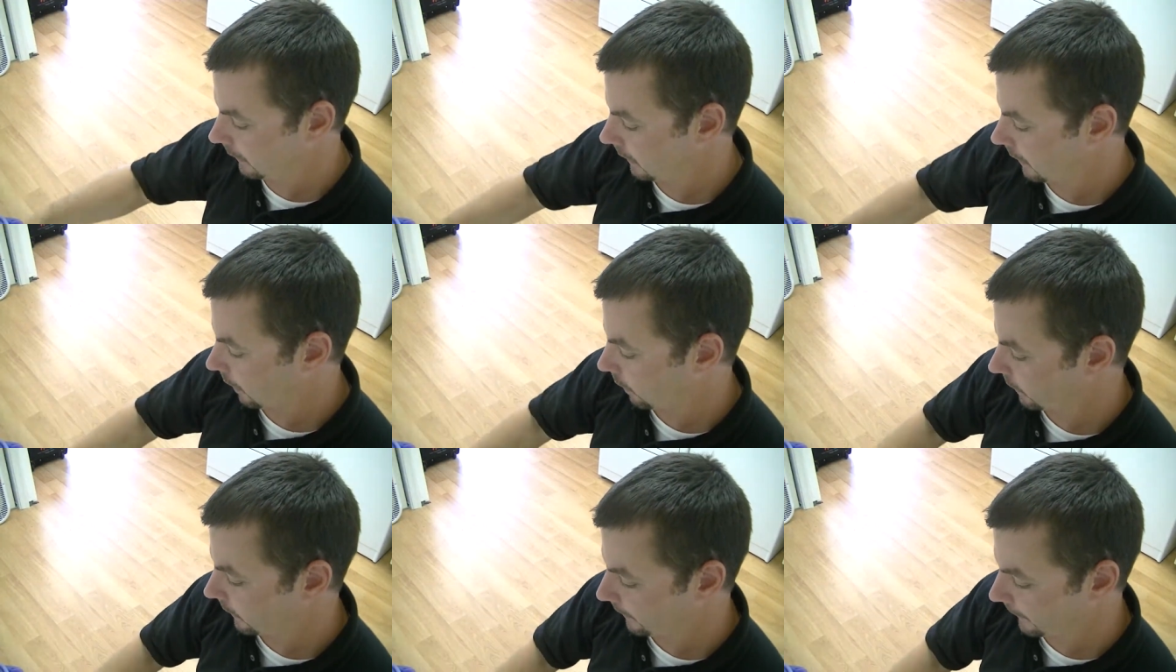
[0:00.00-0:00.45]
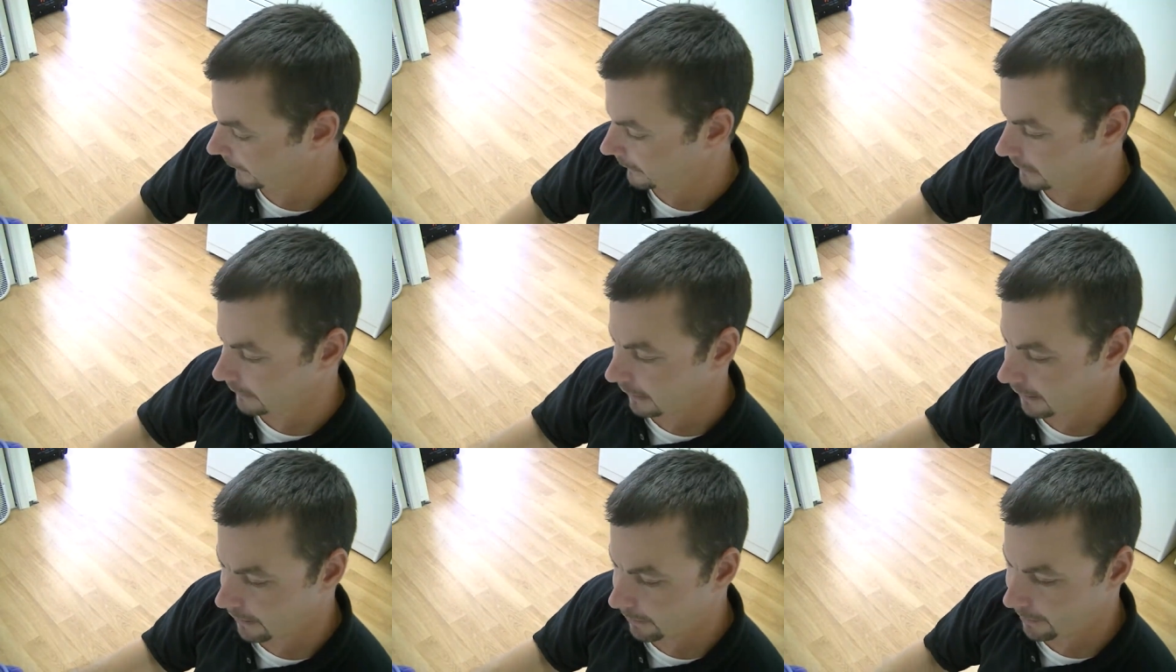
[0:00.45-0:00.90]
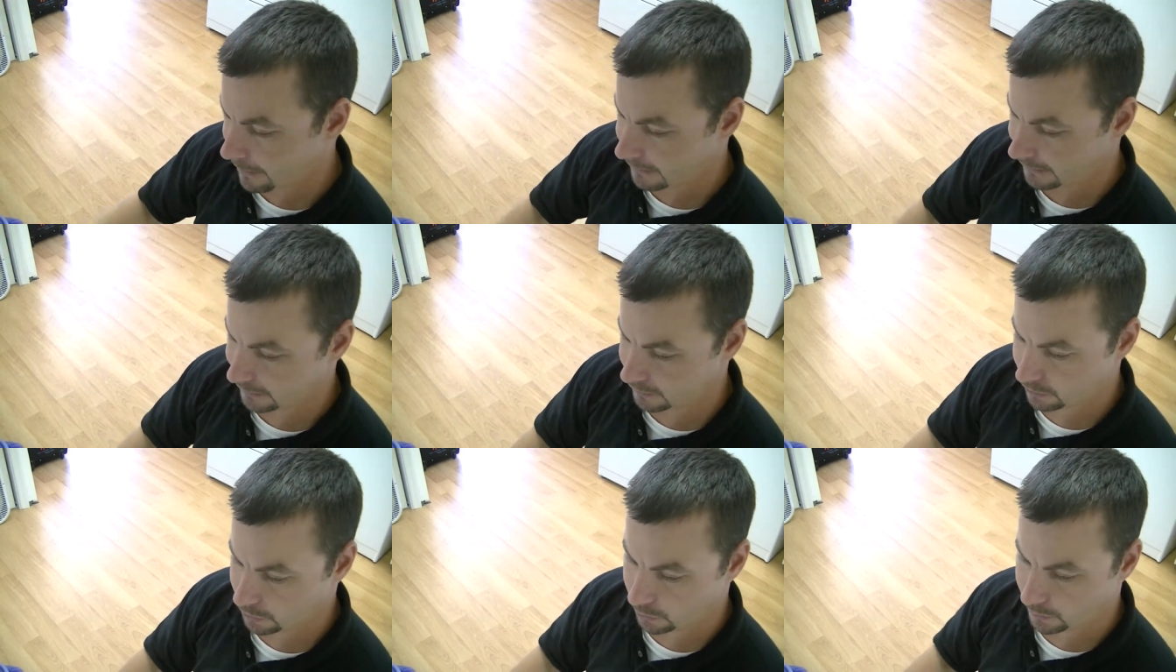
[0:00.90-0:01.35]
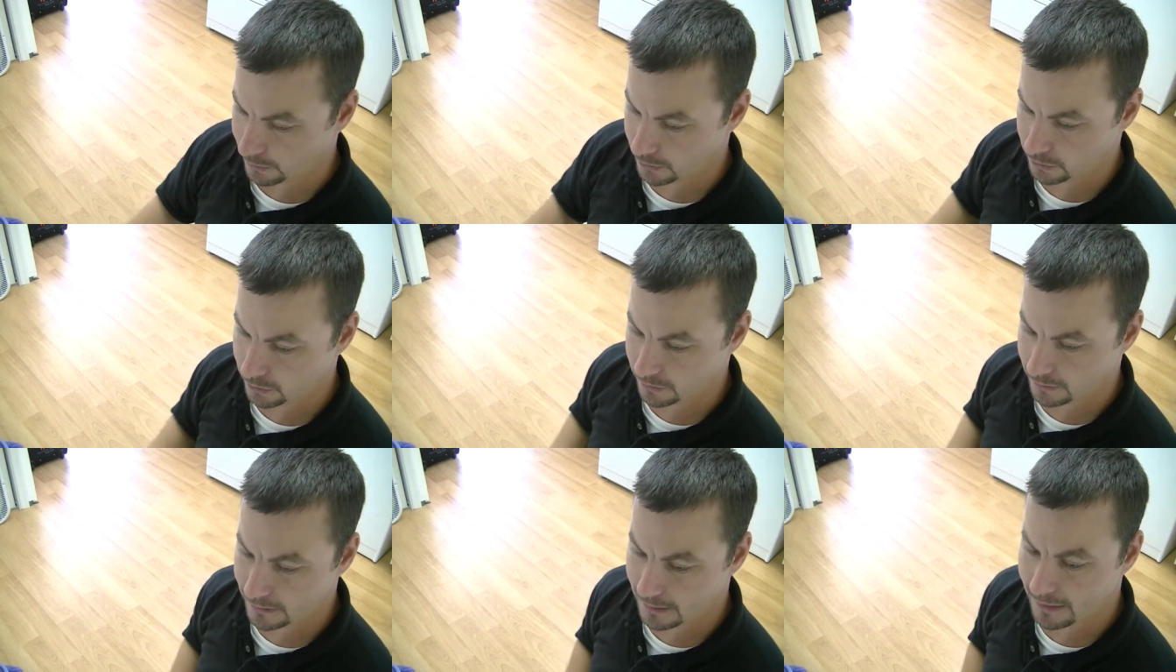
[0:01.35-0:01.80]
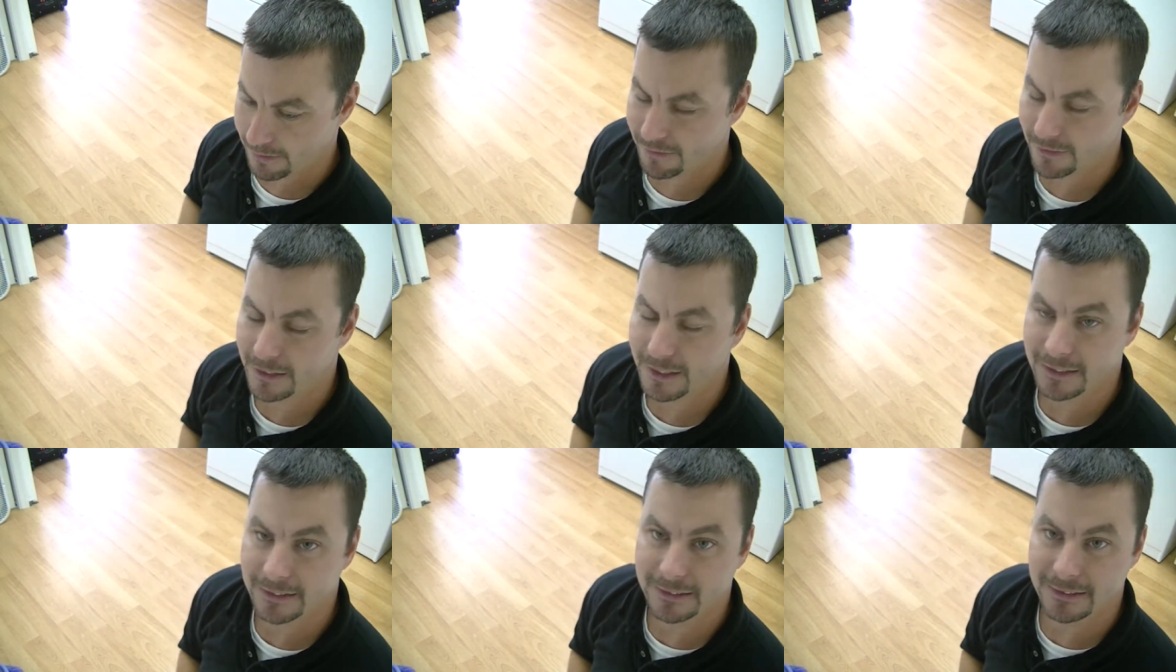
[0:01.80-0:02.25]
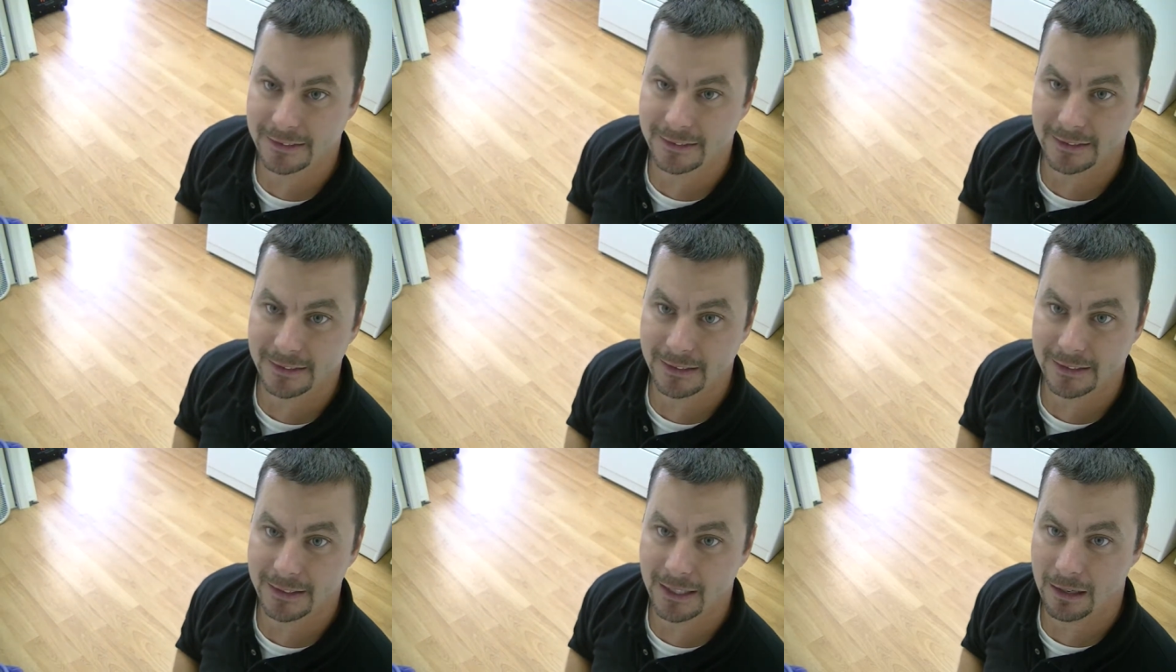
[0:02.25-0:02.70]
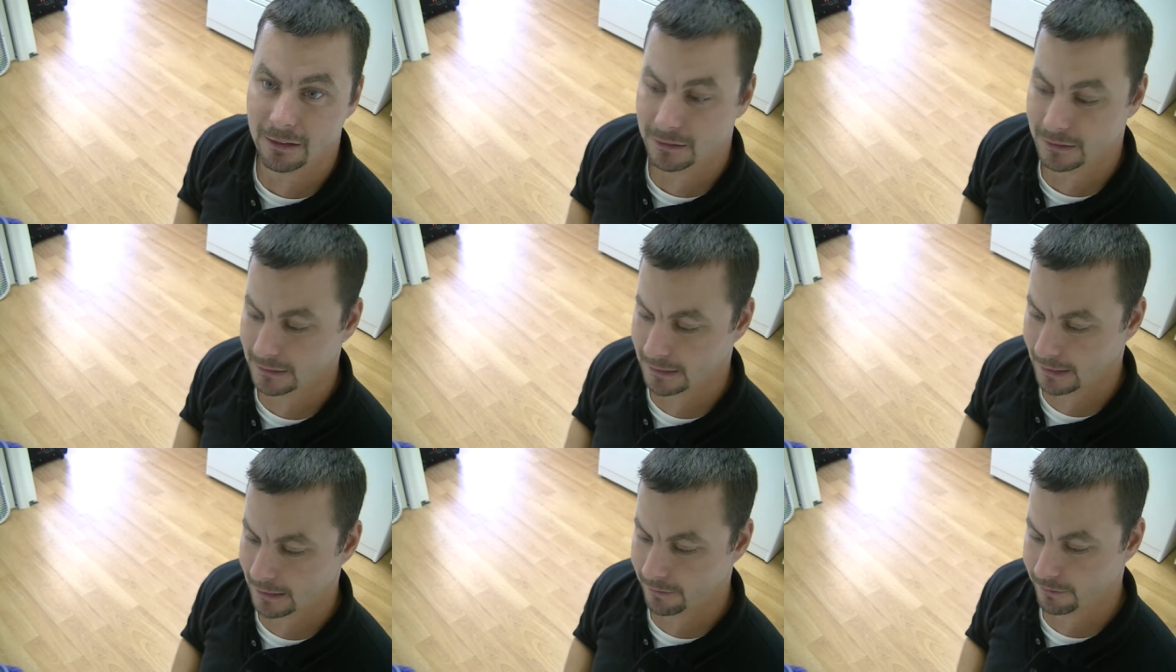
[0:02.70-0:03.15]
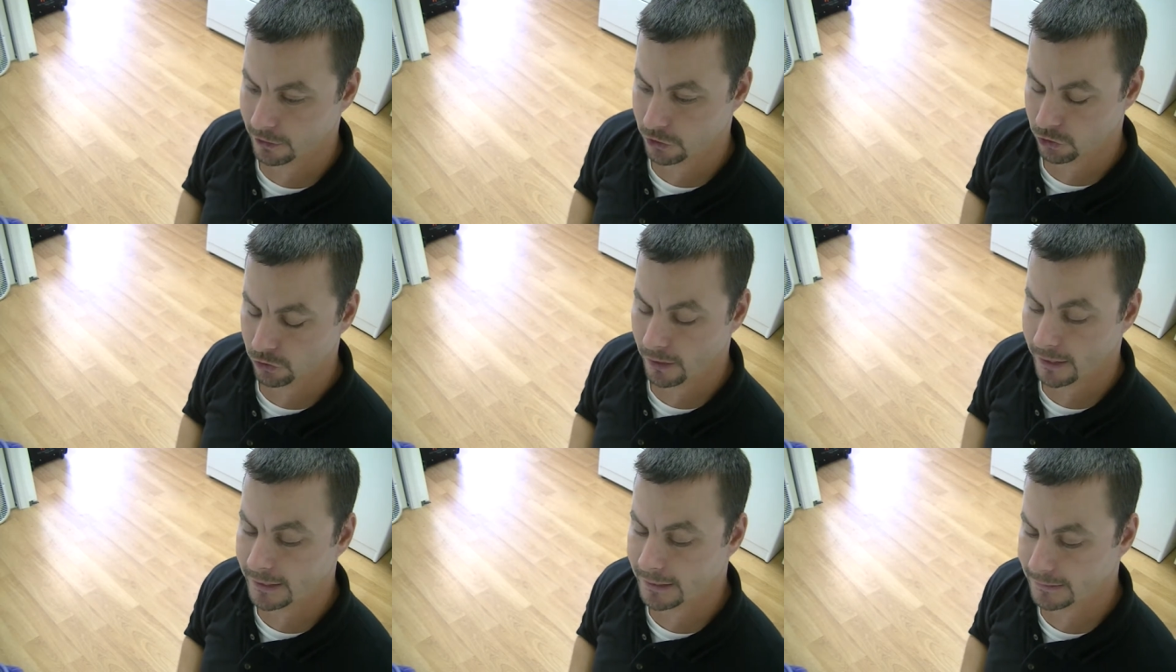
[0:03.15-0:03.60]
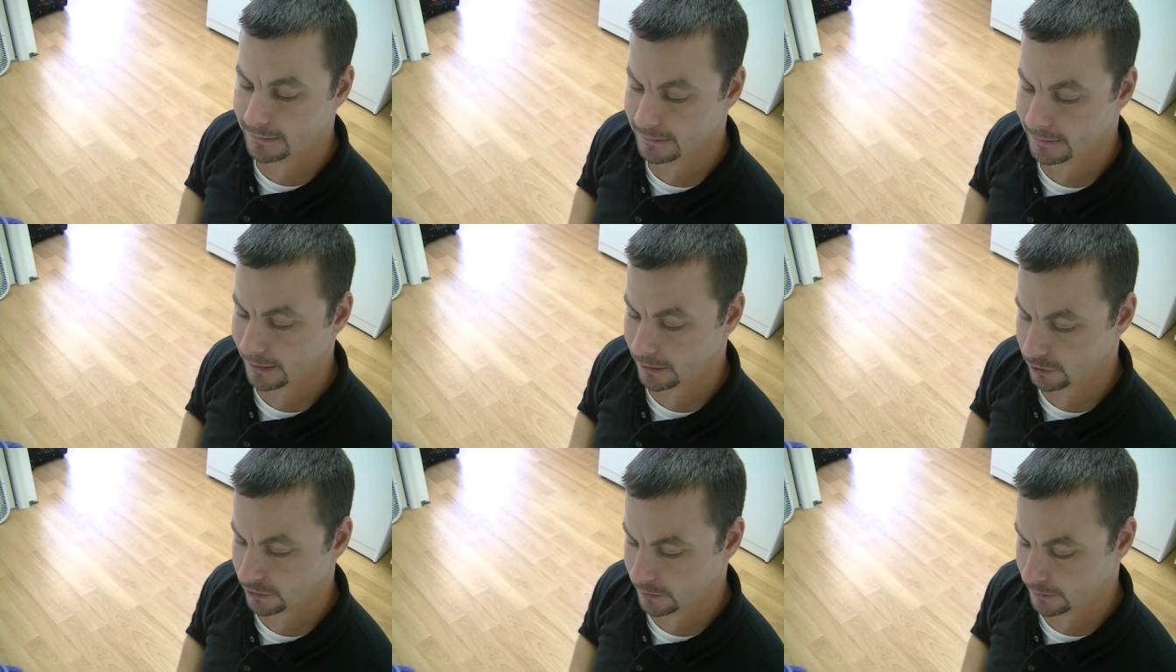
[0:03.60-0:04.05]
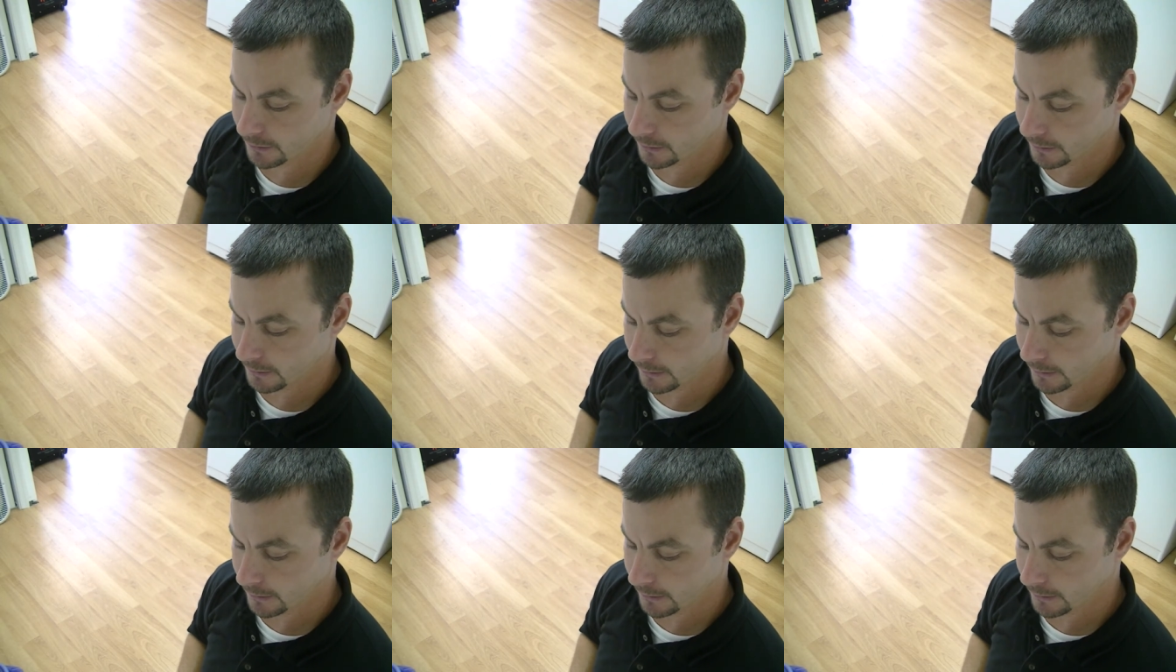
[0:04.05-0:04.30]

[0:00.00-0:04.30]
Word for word: When I'm excited about this toy, so he never gets to see it outside of a training session,